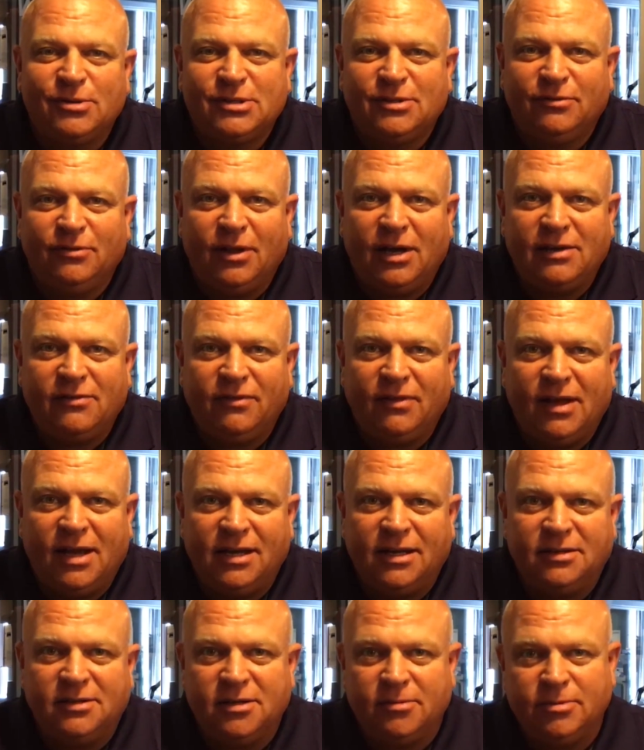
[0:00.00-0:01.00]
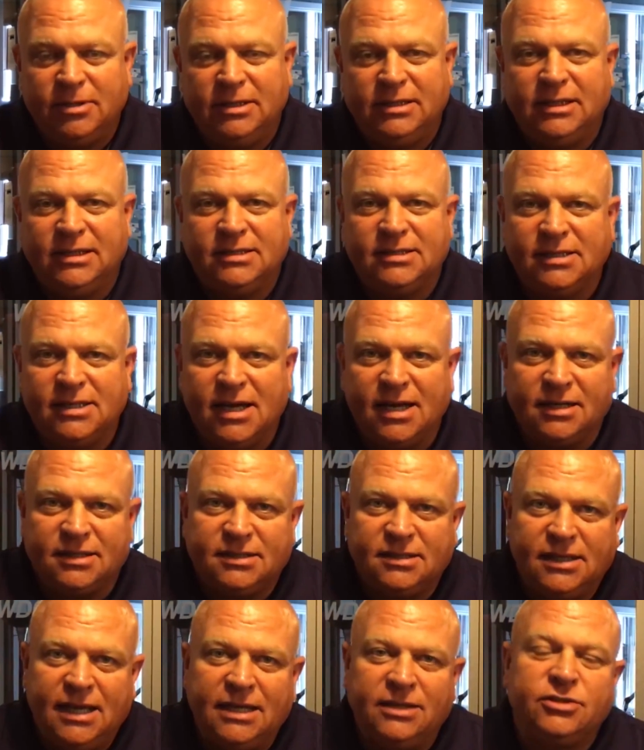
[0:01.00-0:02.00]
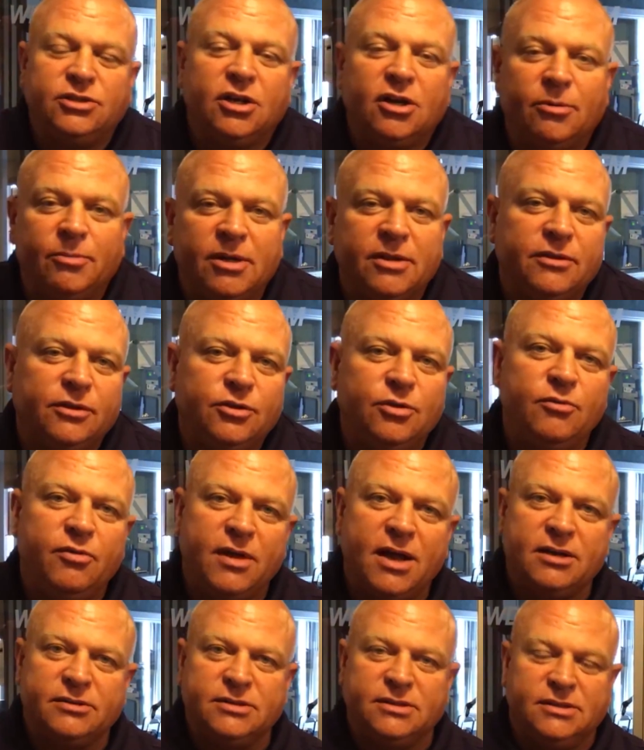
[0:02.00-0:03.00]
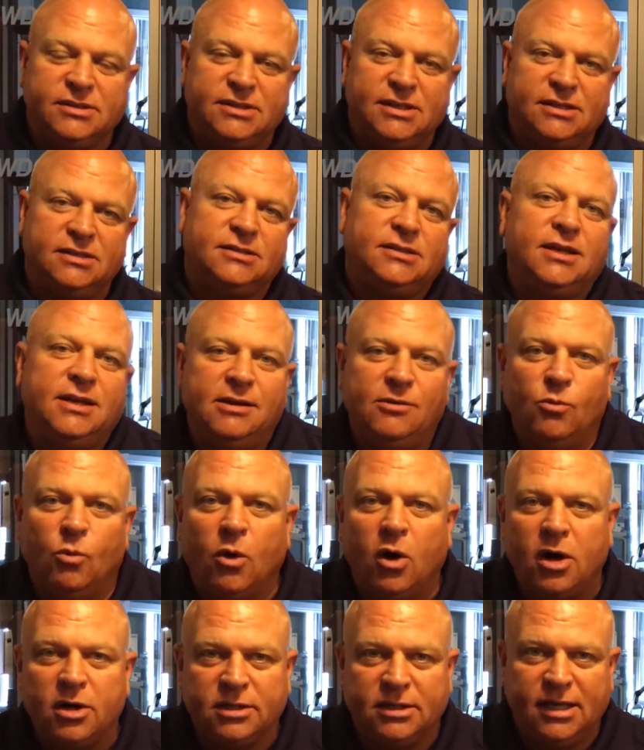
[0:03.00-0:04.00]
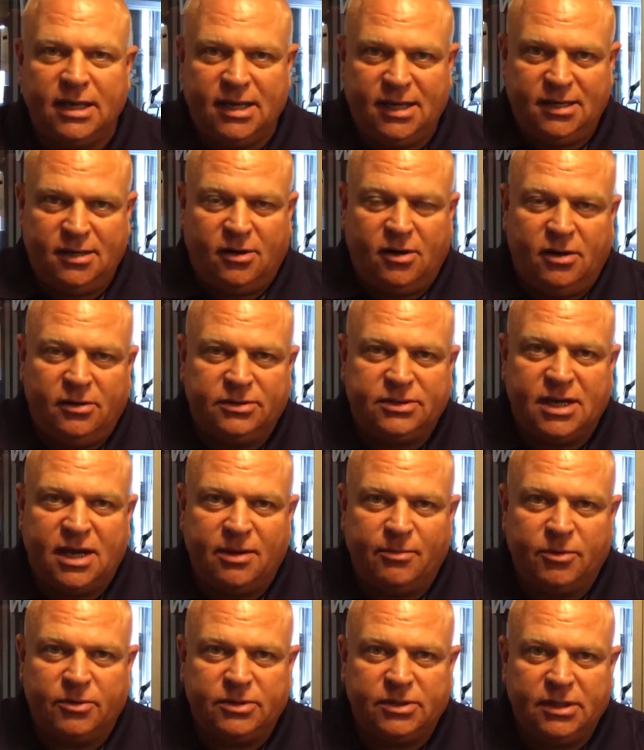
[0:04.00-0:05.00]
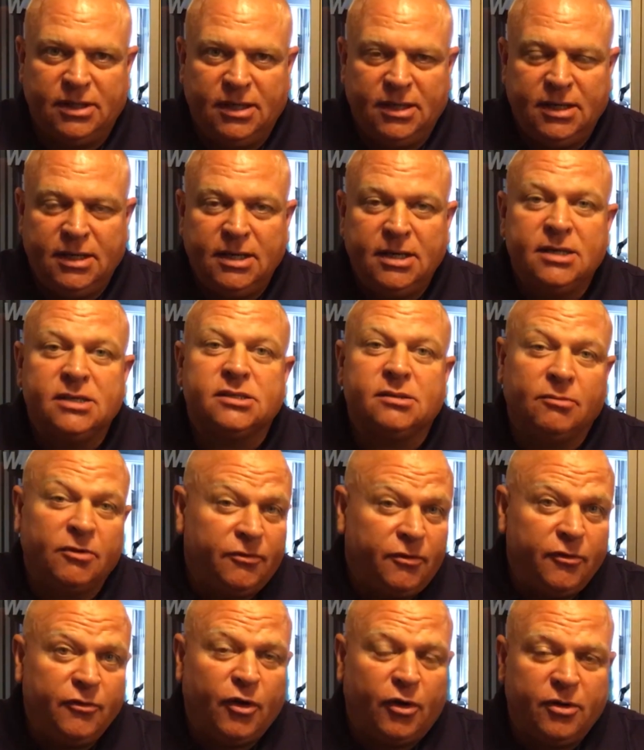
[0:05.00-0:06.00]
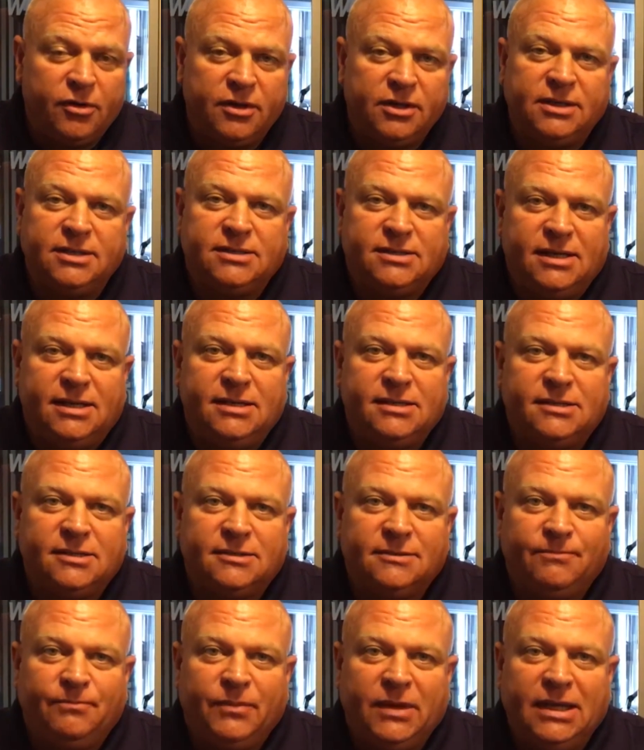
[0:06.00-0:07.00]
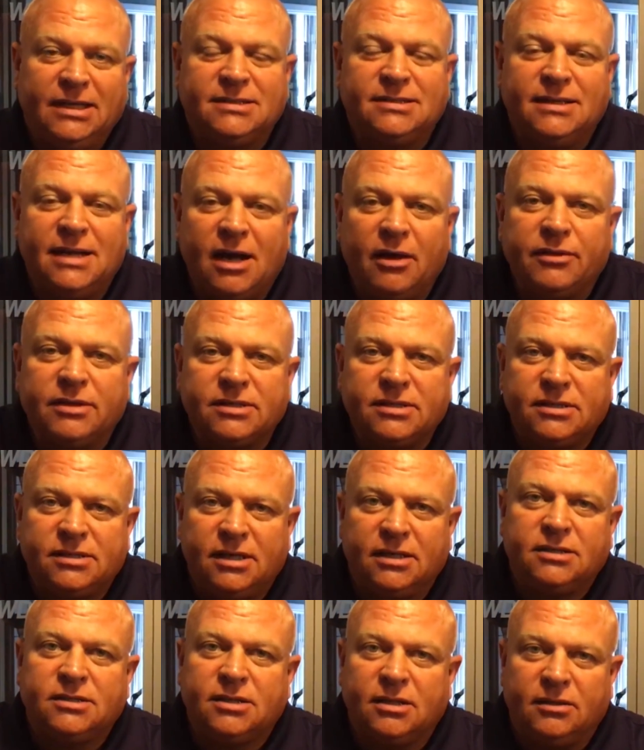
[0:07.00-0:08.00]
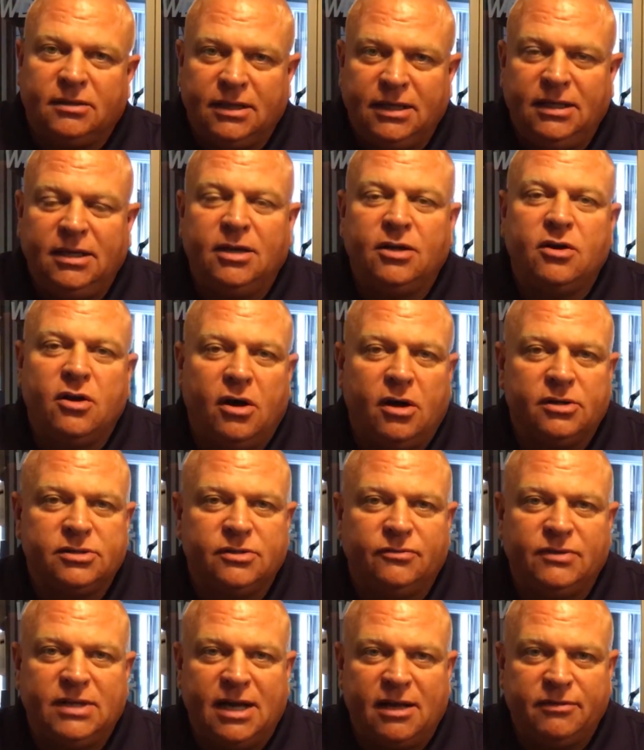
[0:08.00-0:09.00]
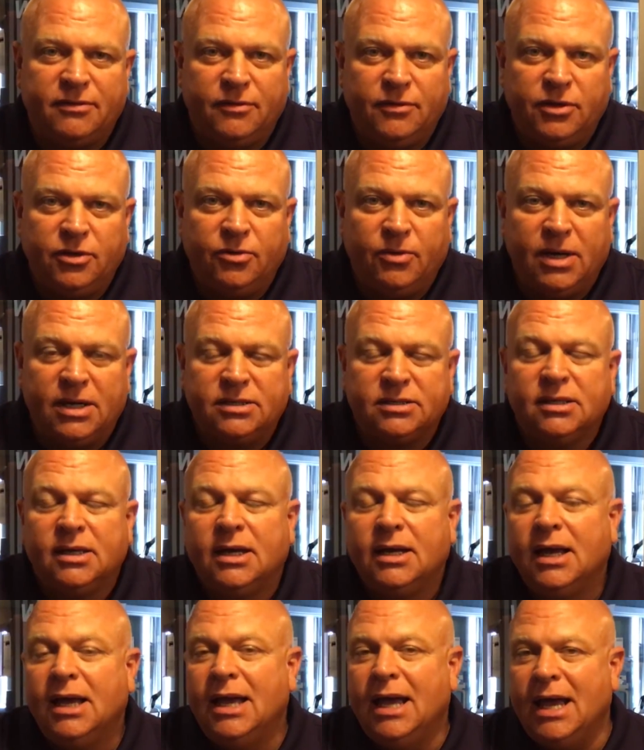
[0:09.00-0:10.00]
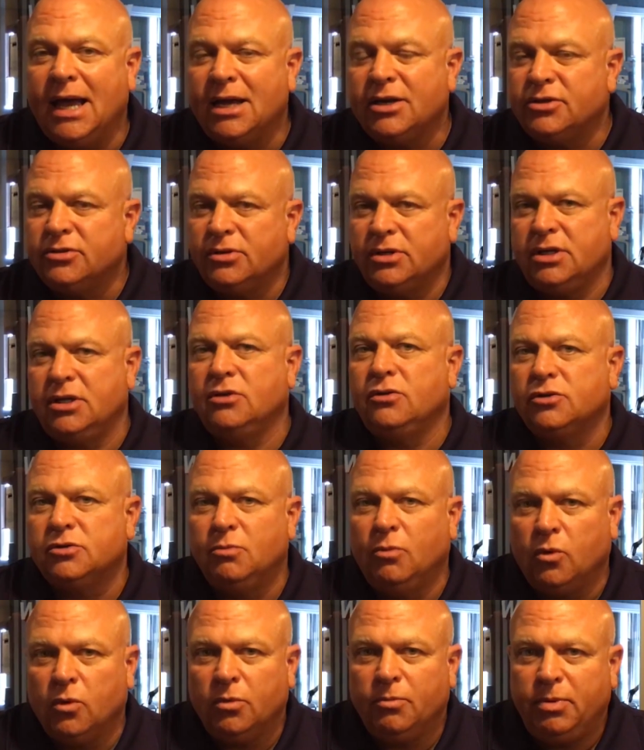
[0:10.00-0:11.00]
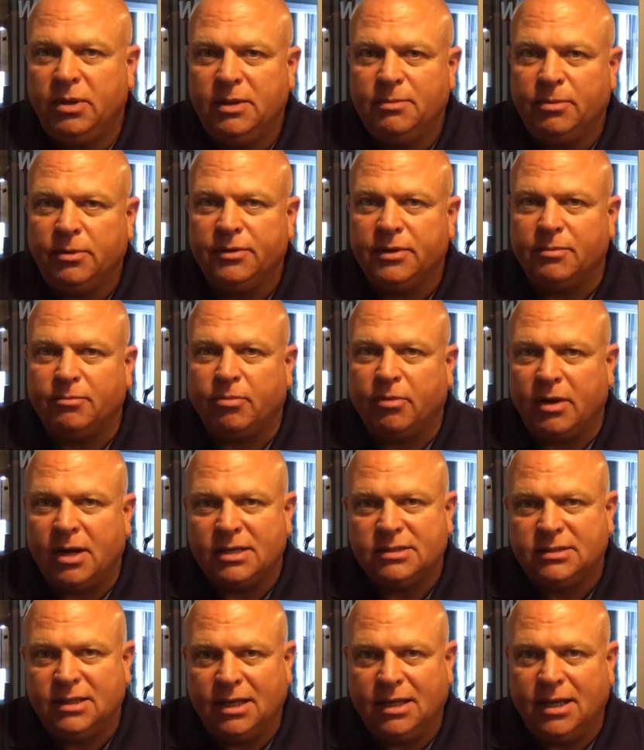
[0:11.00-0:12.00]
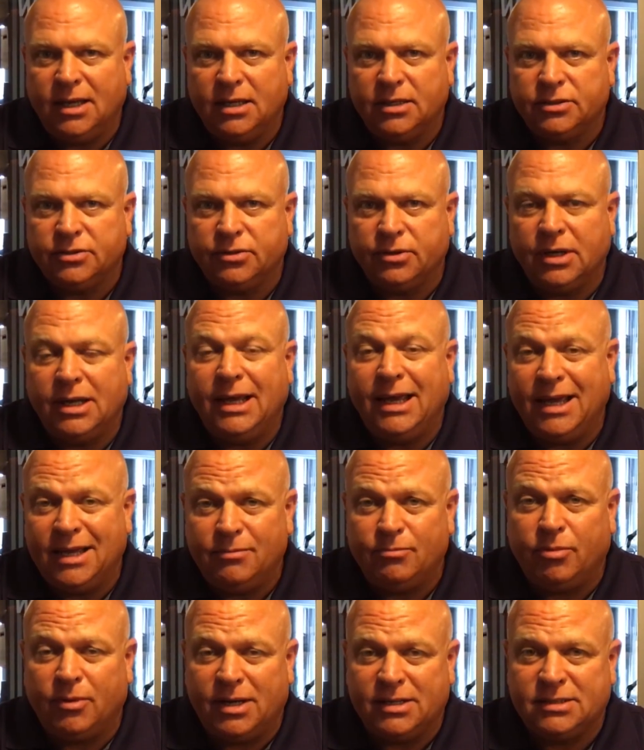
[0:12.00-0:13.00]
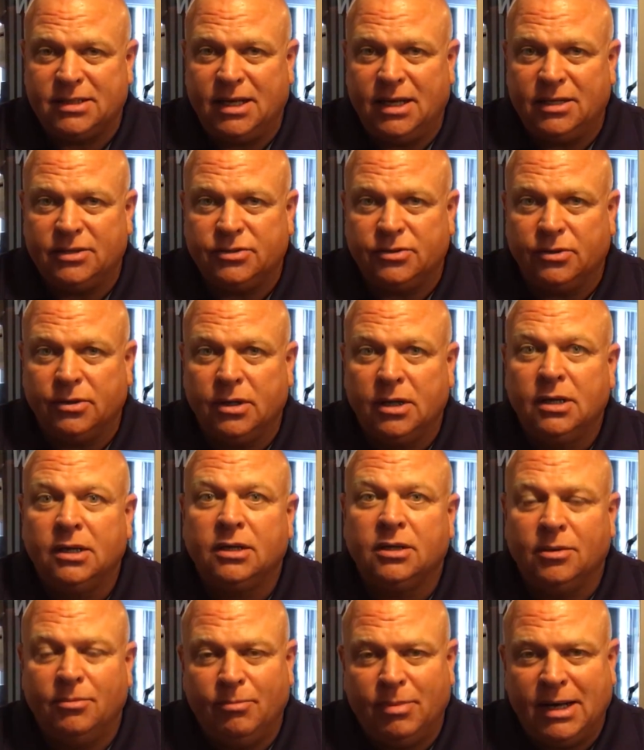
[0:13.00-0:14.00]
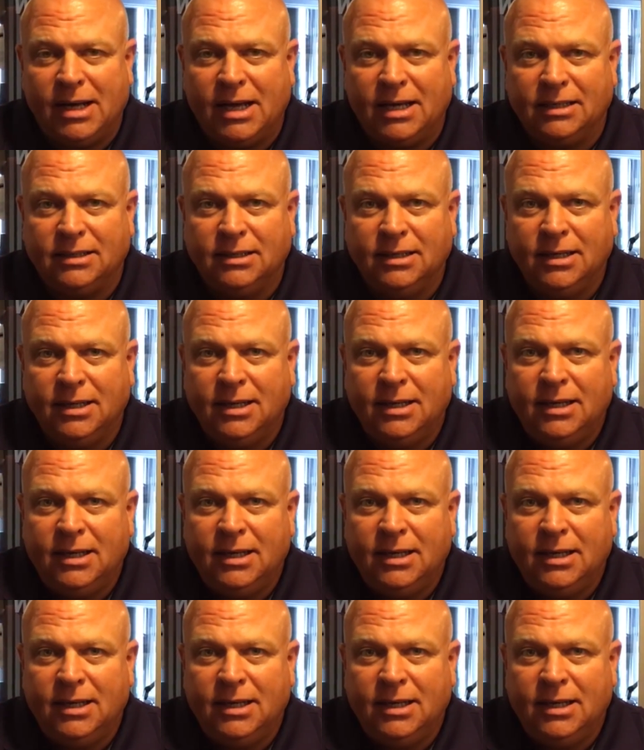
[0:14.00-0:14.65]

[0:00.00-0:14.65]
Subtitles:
host of Lifeline on WDCX and chairman of the 2016 Walk to End Alzheimer's. Some of you have heard of the disease. It's now the 6th leading cause of death in the U.S. Actually kills more people than prostate cancer and breast cancer combined.